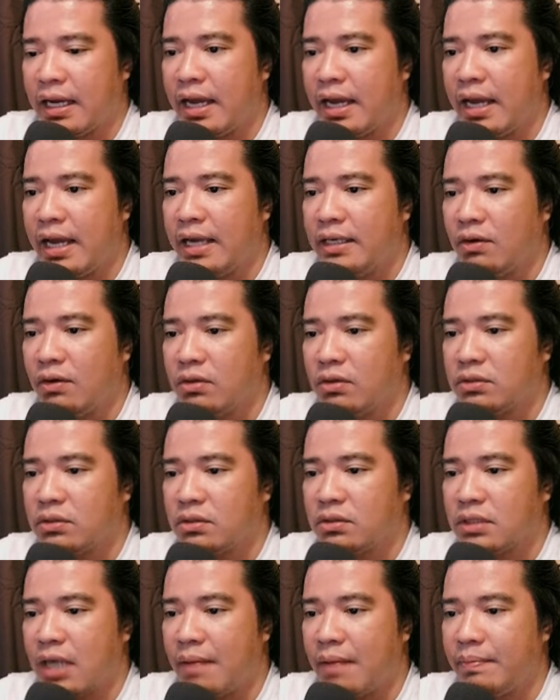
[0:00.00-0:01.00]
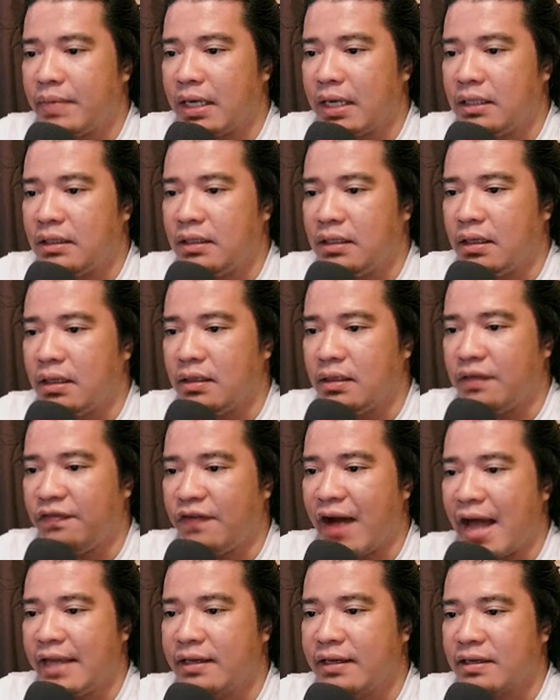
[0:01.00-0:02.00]
And also some uh, De
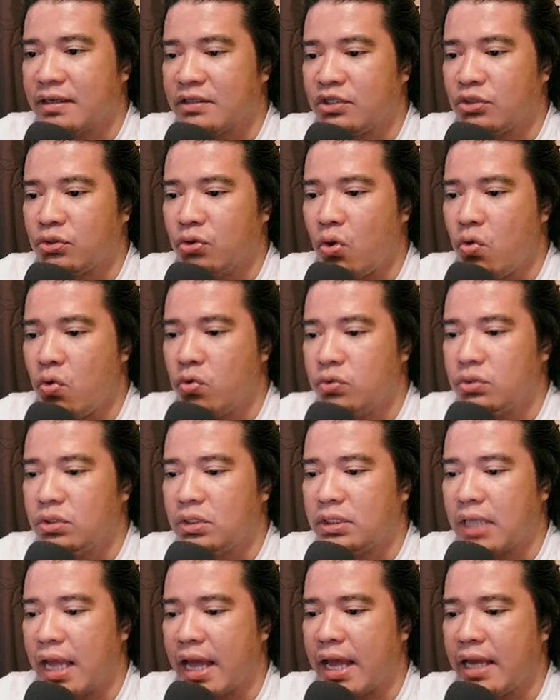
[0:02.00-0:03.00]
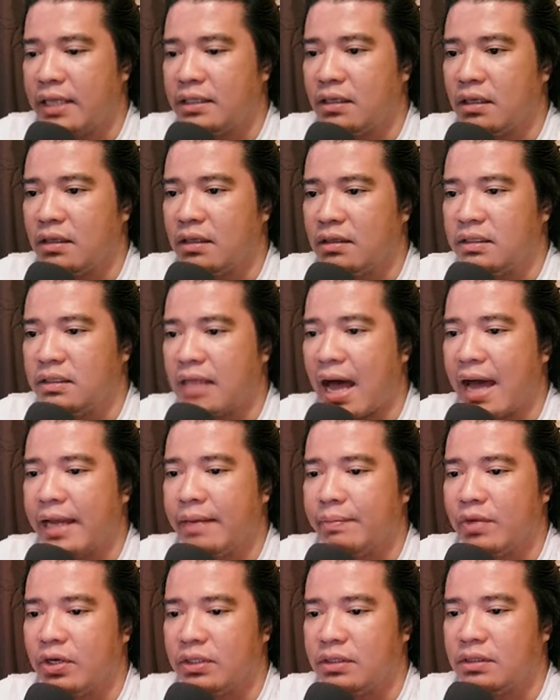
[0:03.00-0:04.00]
stones and
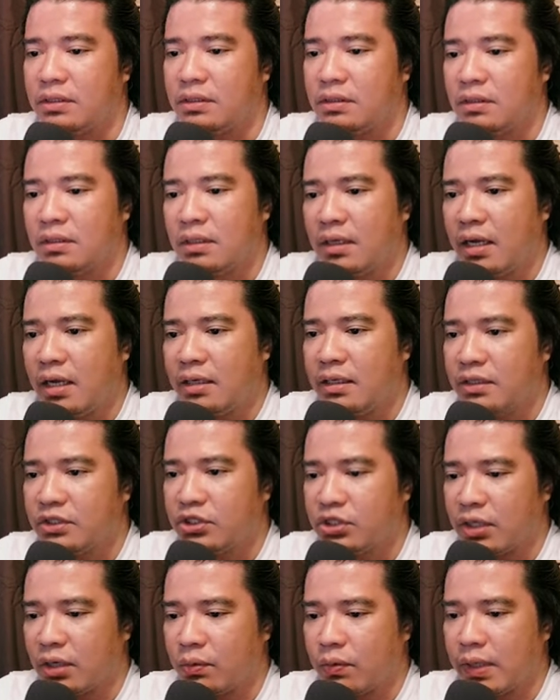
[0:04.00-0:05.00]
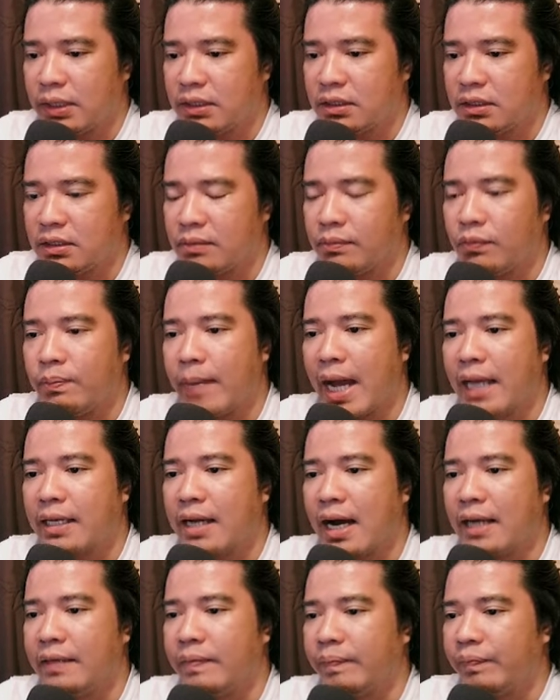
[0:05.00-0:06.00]
diamonds. And let's check what this is. My
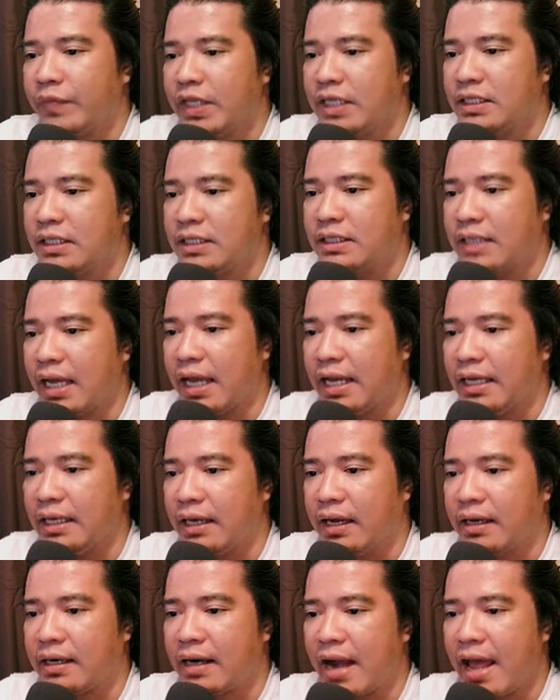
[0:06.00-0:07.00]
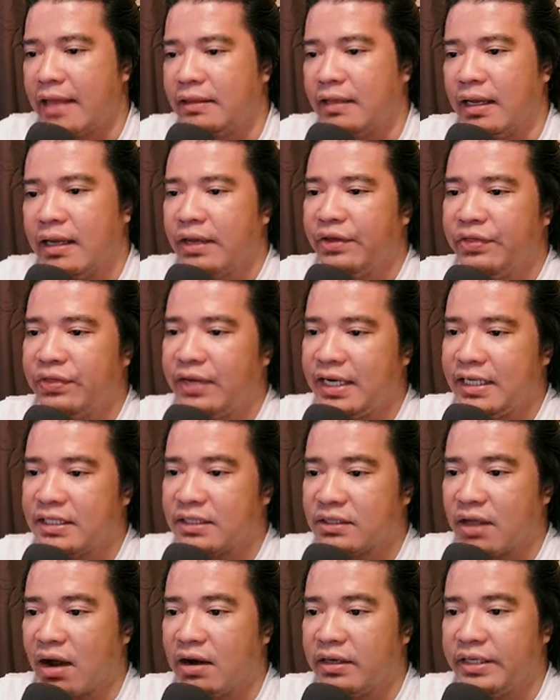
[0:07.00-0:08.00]
God, this is a uh, red
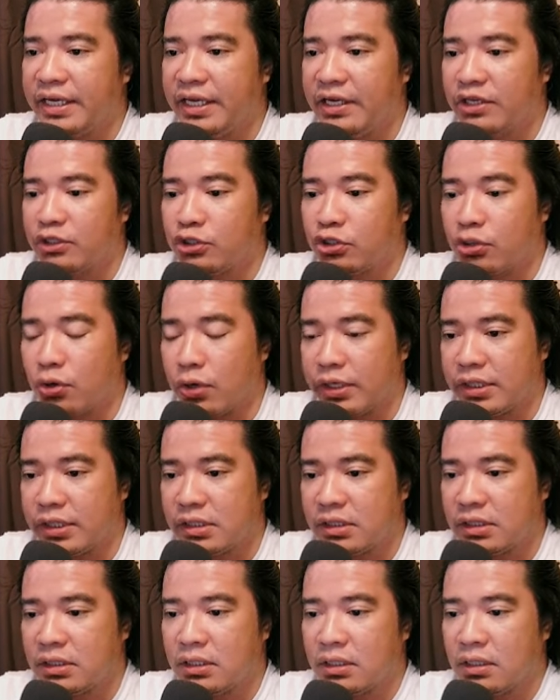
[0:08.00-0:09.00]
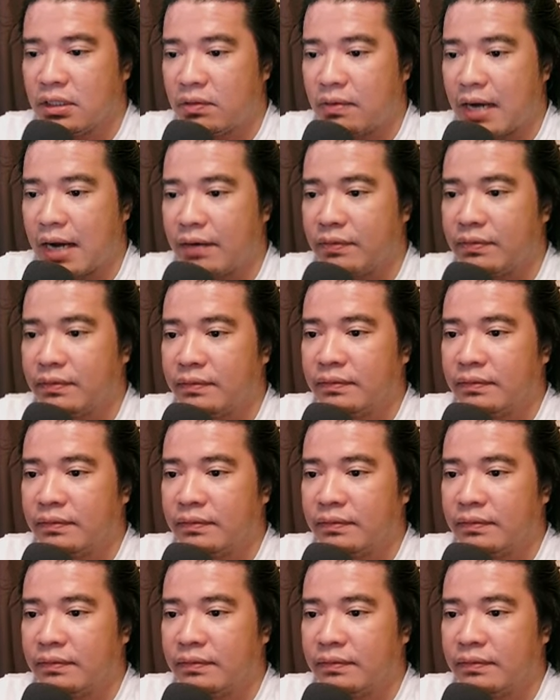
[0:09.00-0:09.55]
3-star gear choice. Wow.